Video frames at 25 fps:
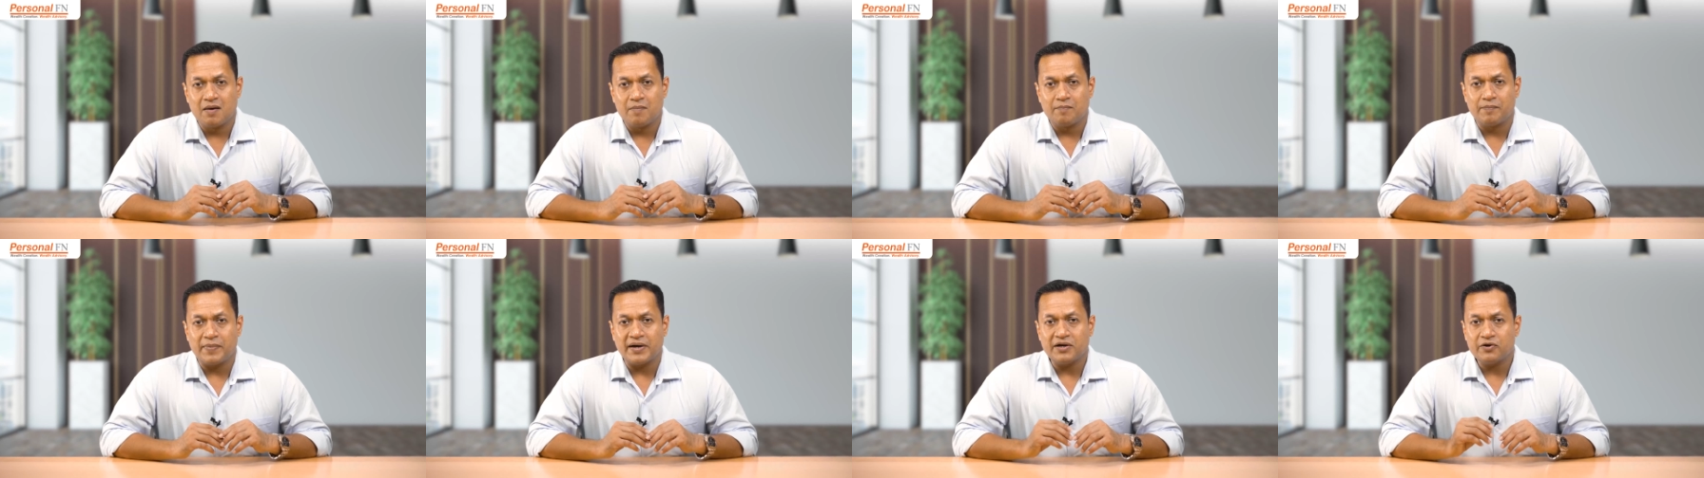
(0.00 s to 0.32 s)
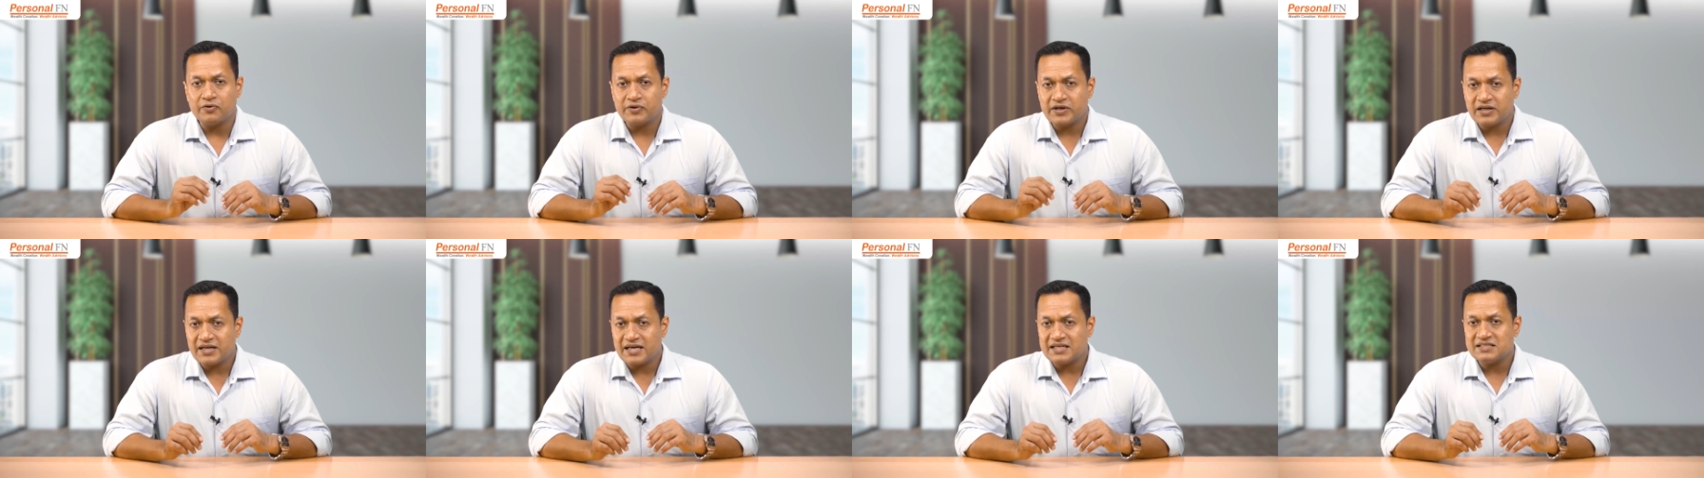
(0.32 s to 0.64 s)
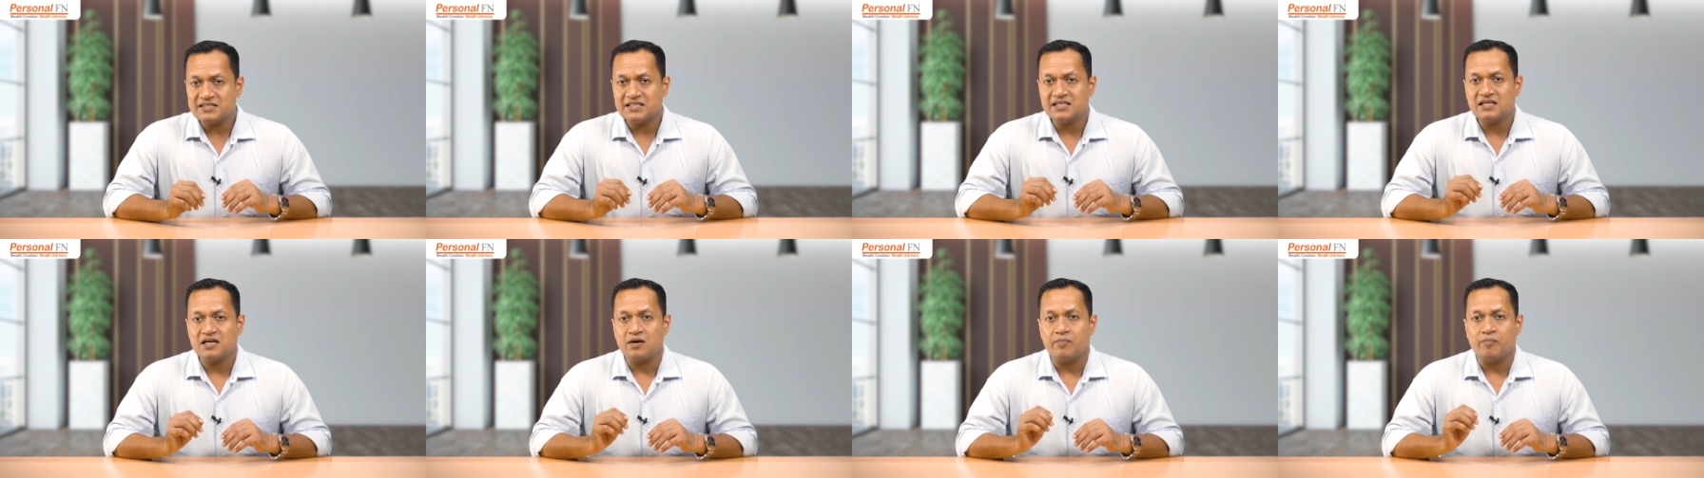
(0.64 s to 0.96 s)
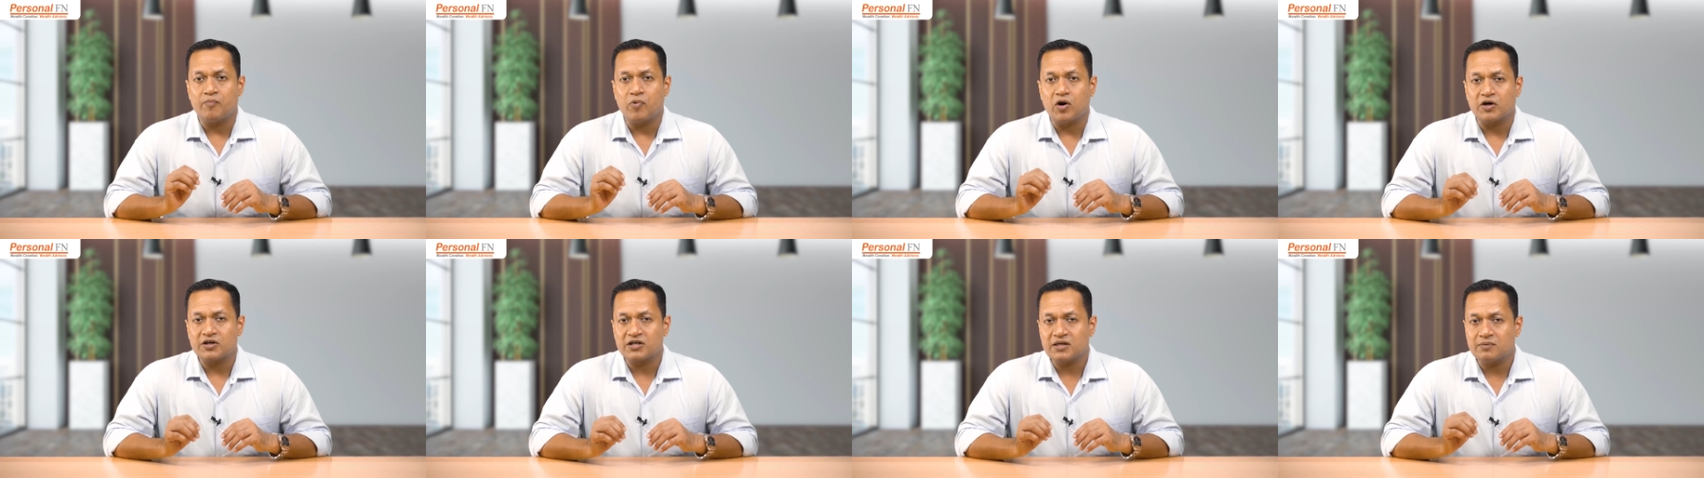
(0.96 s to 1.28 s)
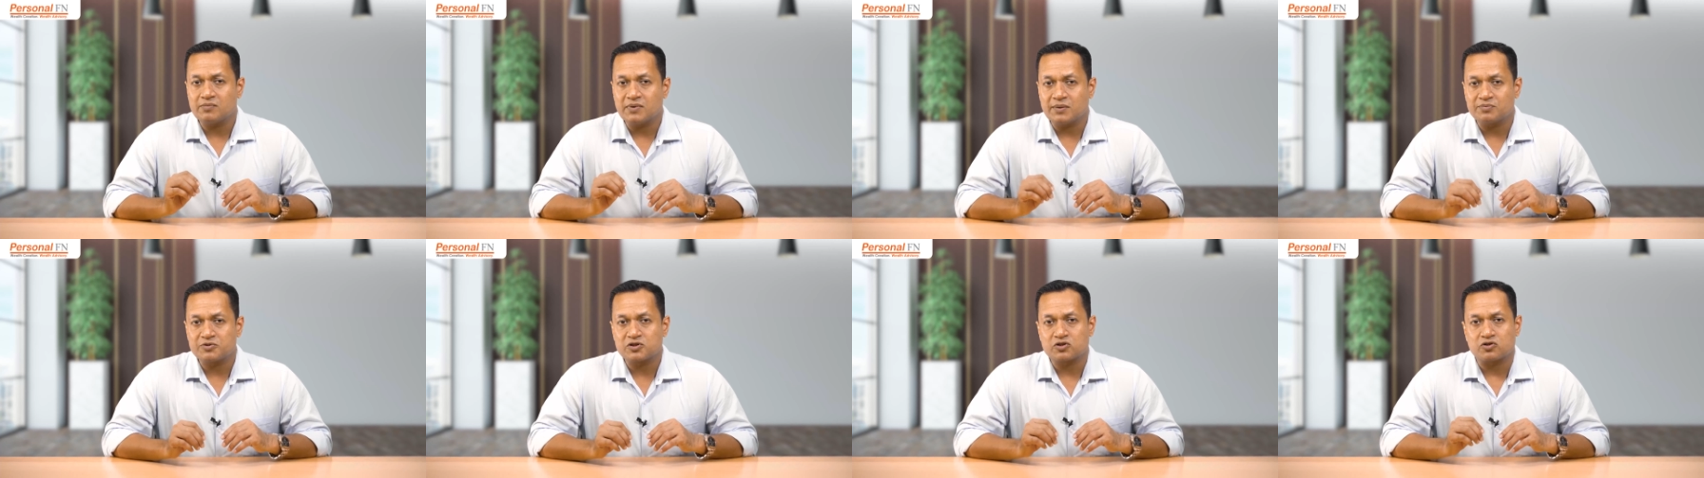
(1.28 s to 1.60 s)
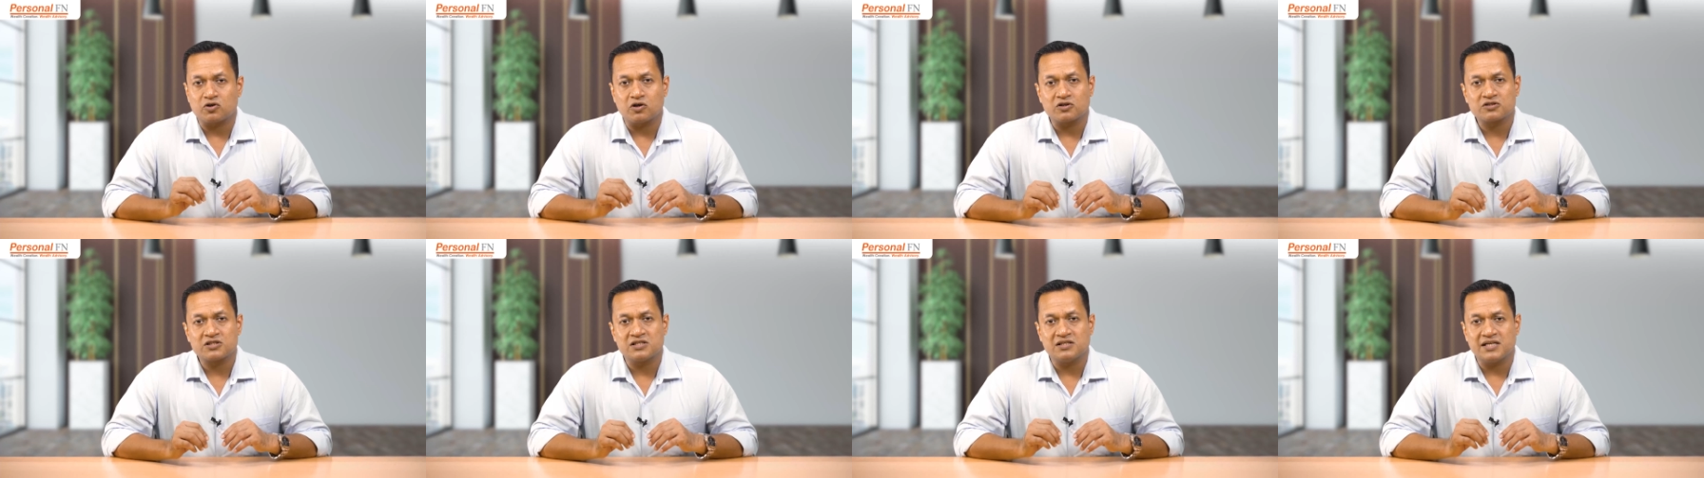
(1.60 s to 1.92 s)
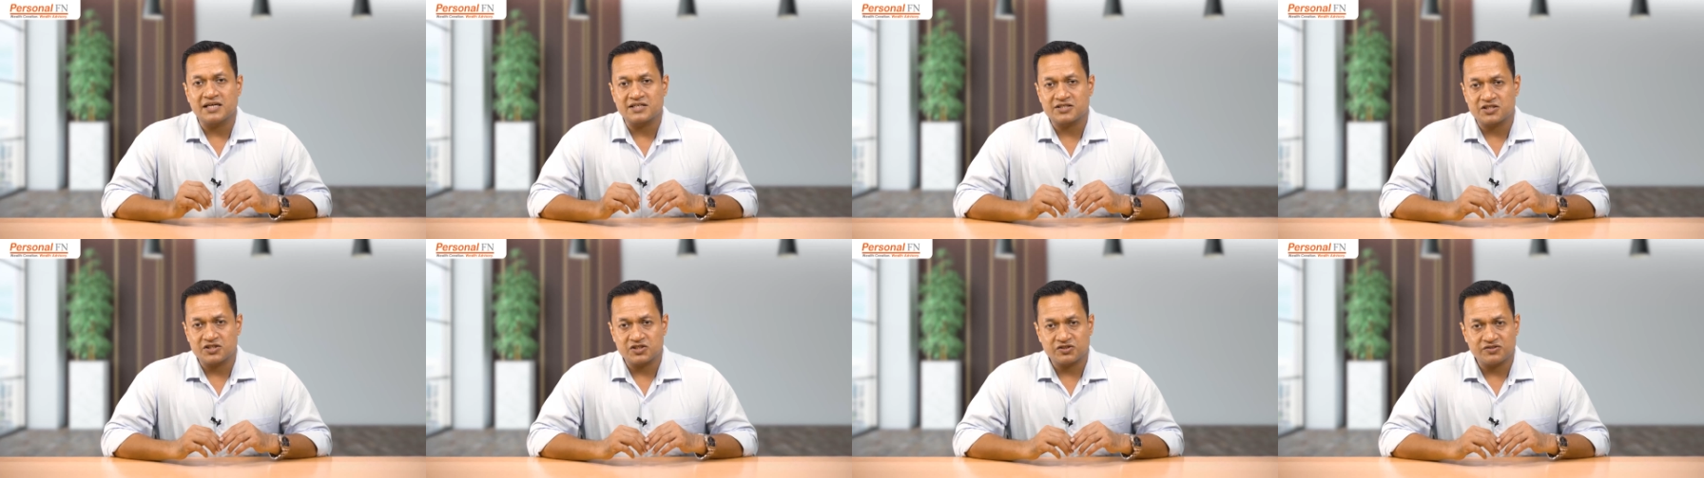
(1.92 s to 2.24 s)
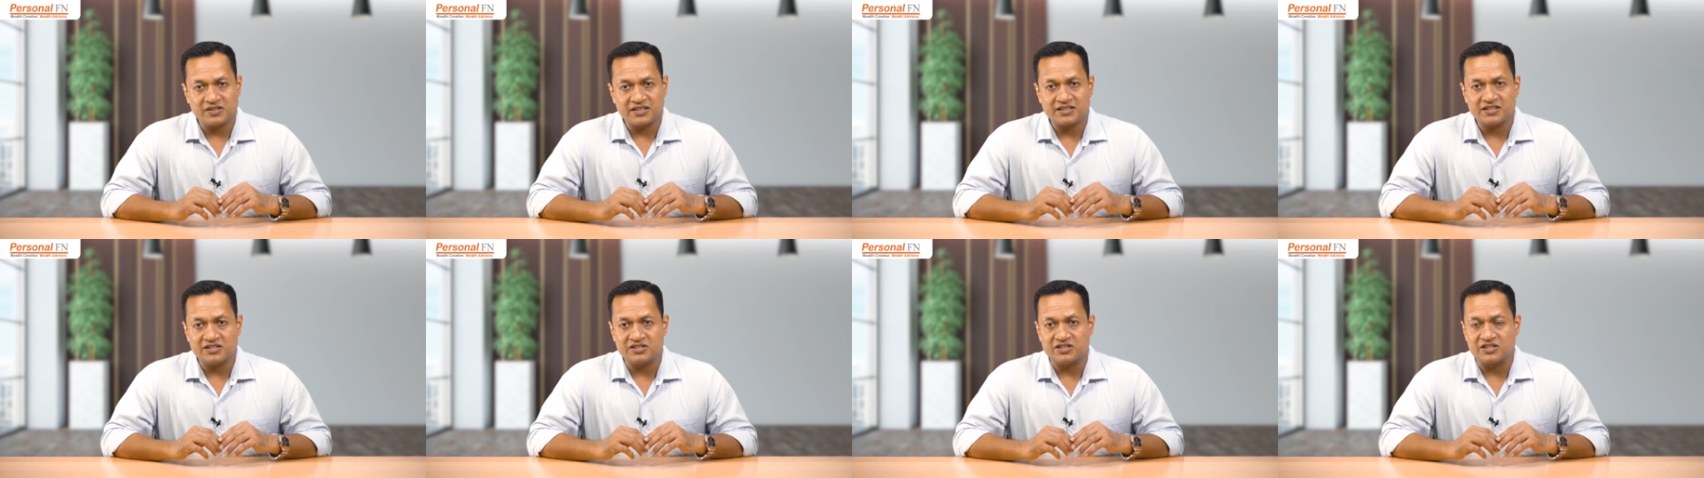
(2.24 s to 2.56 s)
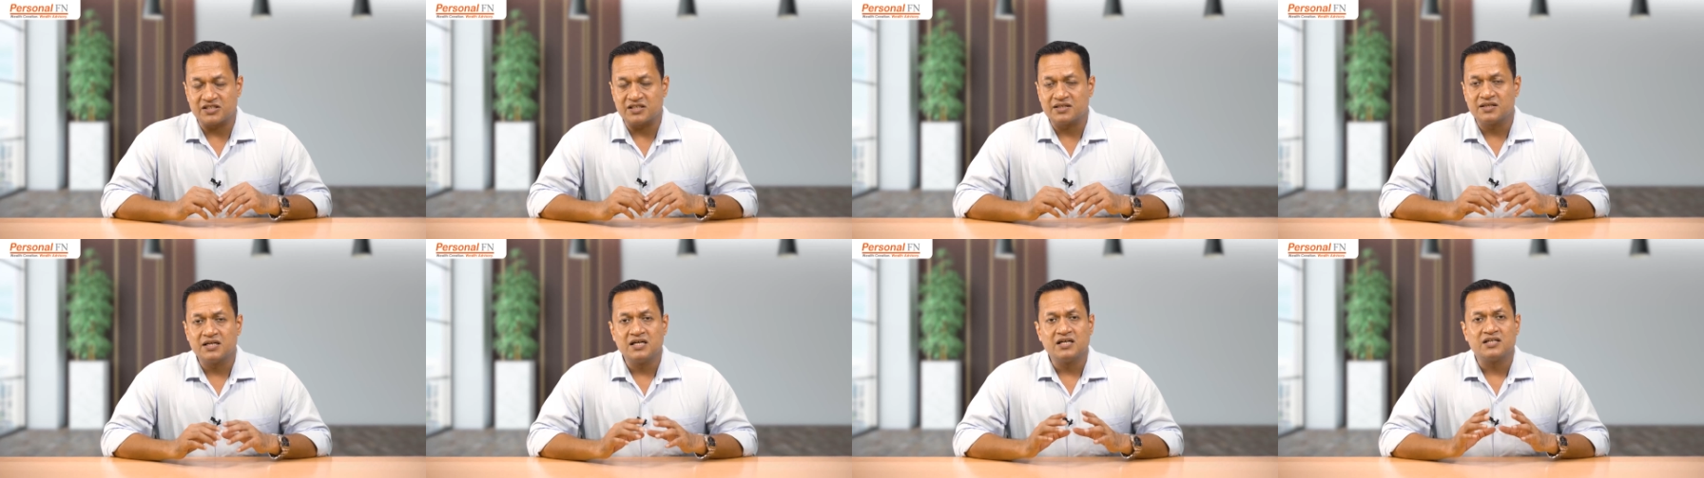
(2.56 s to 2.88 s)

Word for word: By utilizing a bottom-up stock selection strategy,